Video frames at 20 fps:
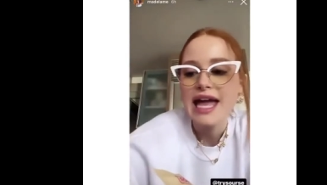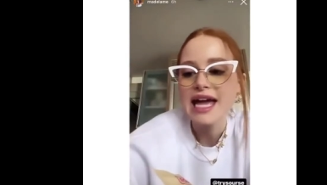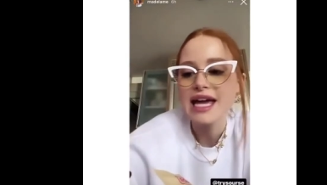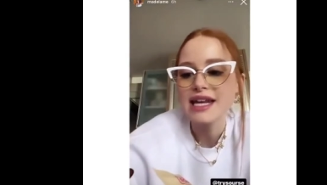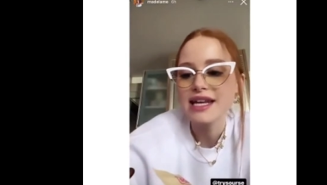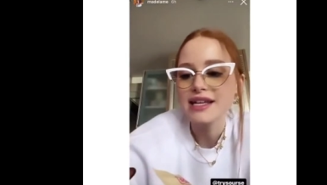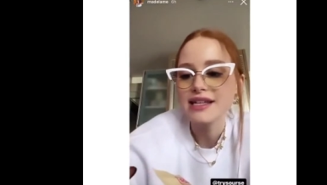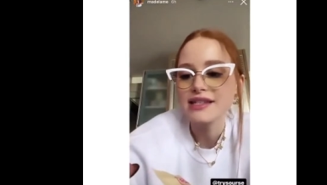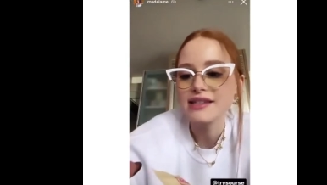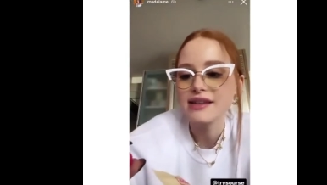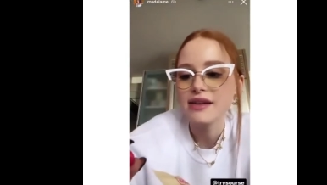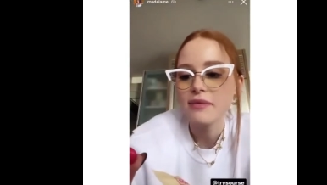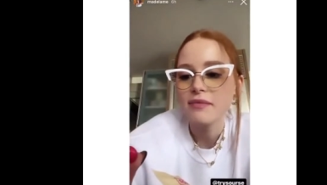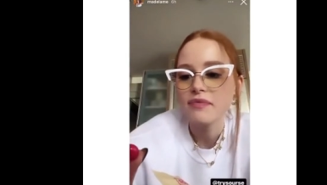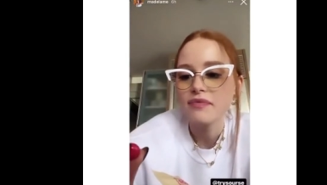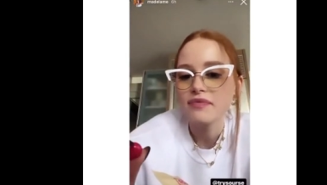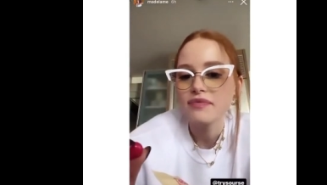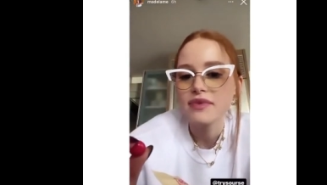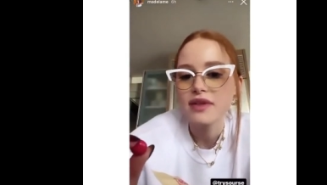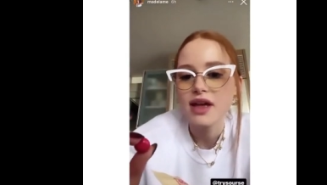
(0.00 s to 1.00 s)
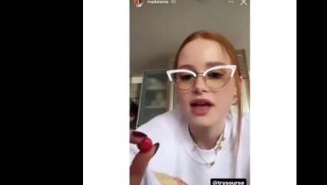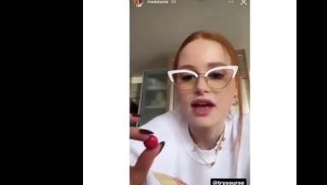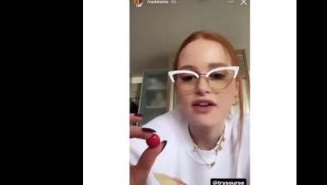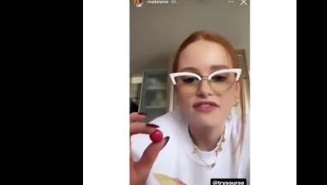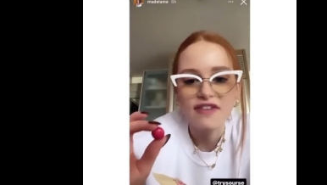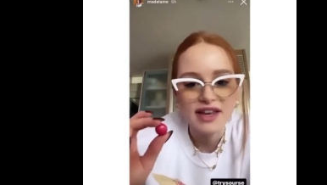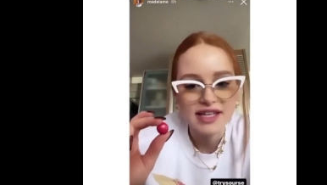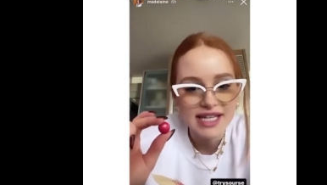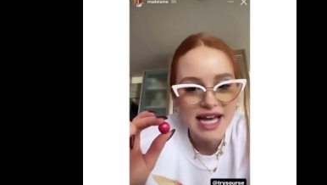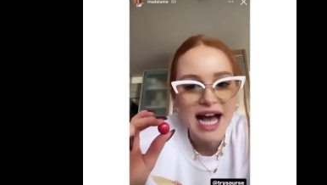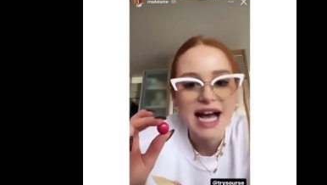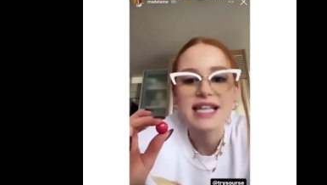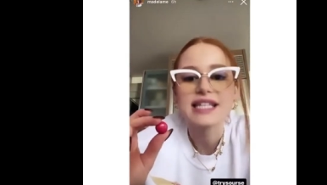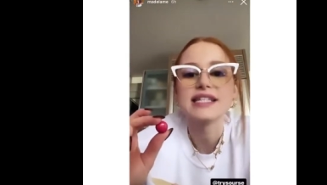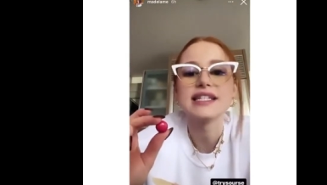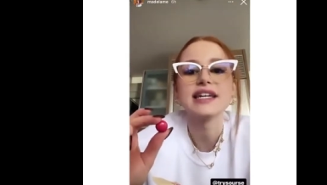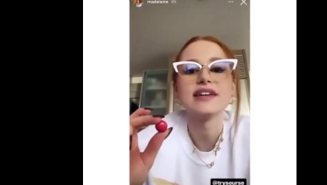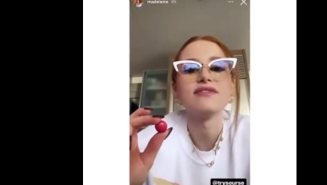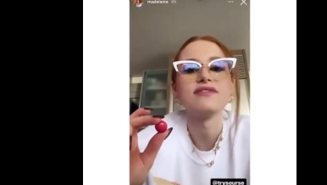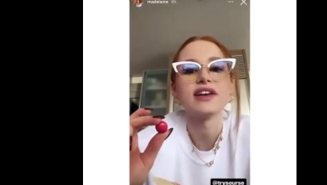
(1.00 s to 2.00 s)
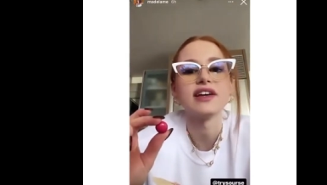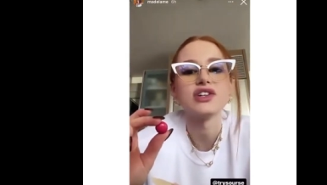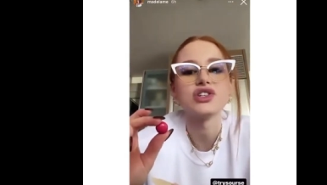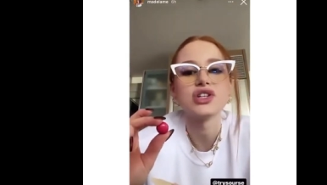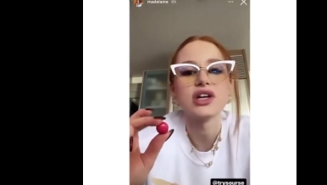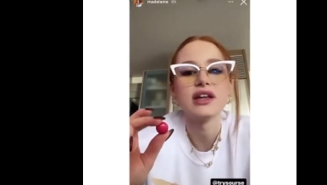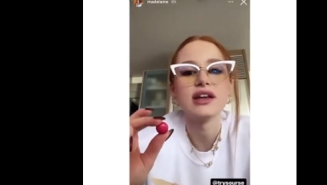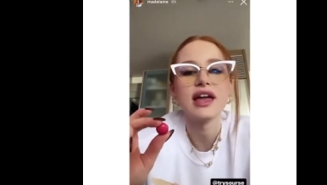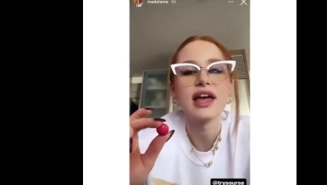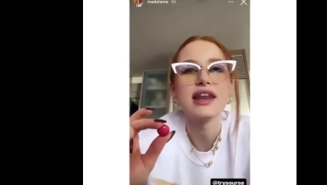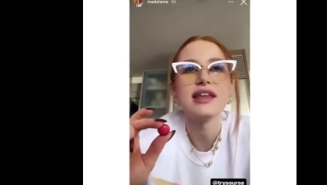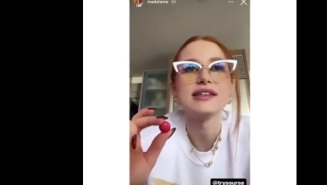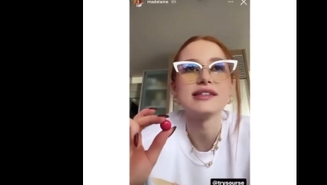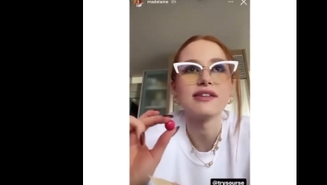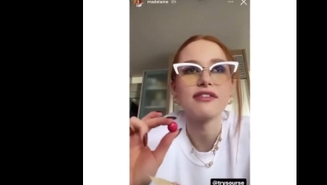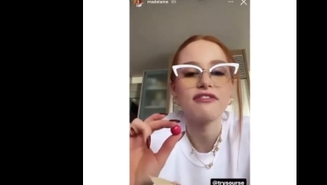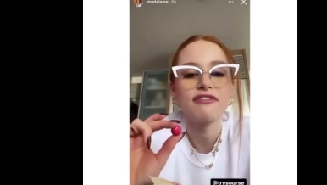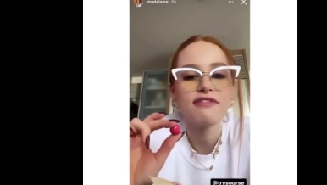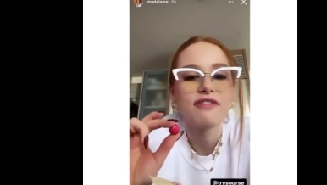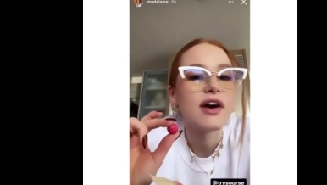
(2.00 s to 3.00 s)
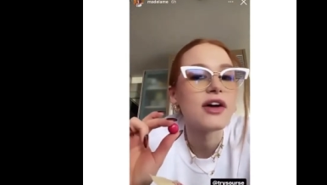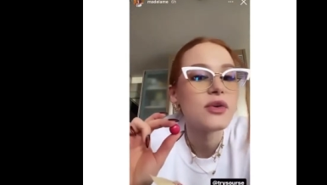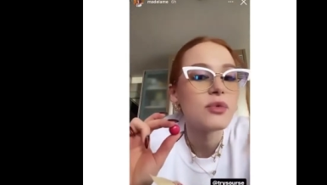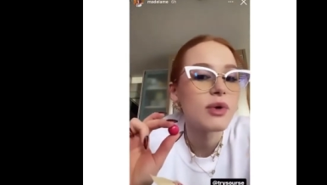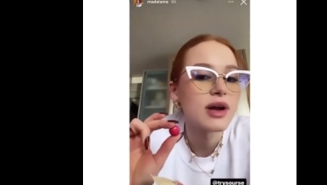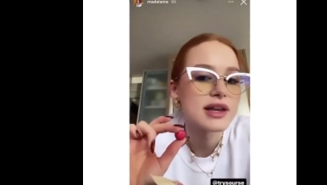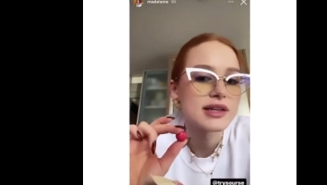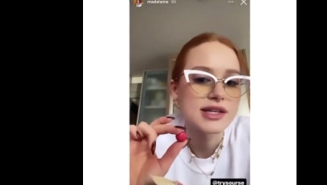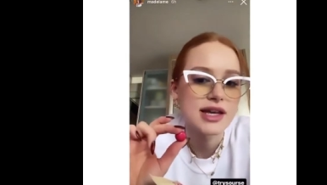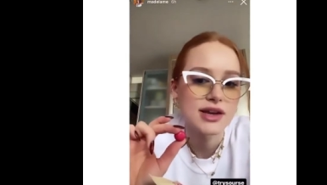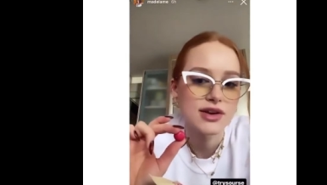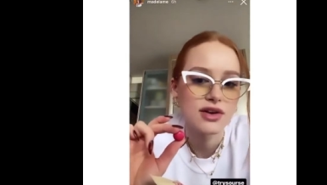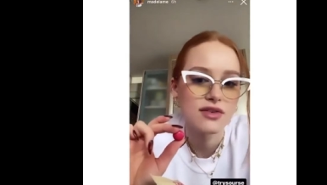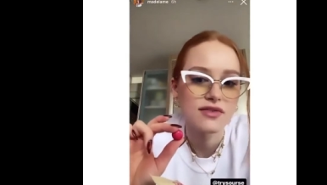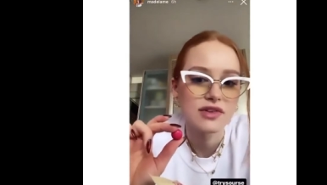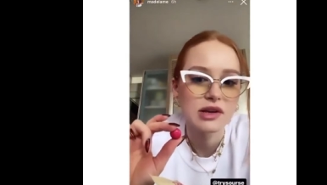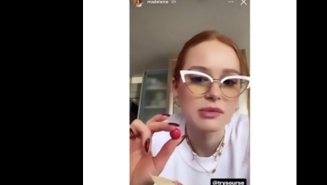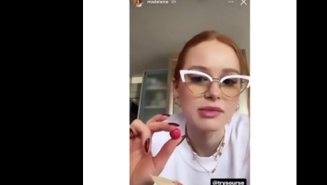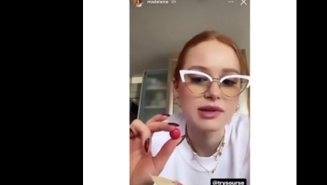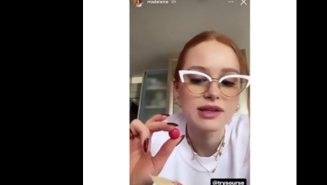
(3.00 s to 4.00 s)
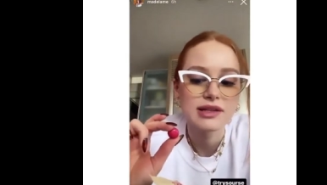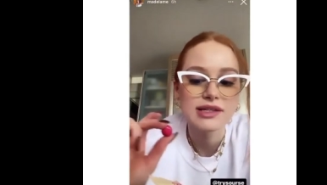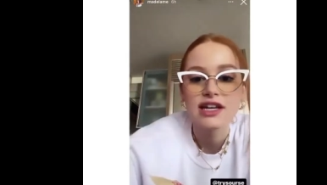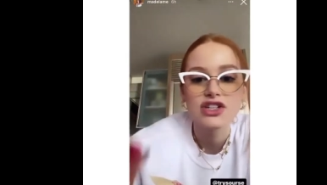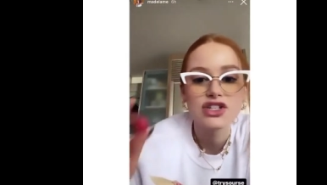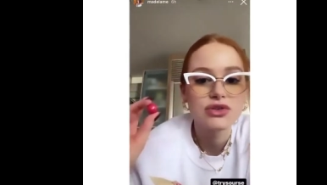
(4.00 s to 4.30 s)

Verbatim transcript: It is a fantastic invention. It is a fun way to take your vitamins.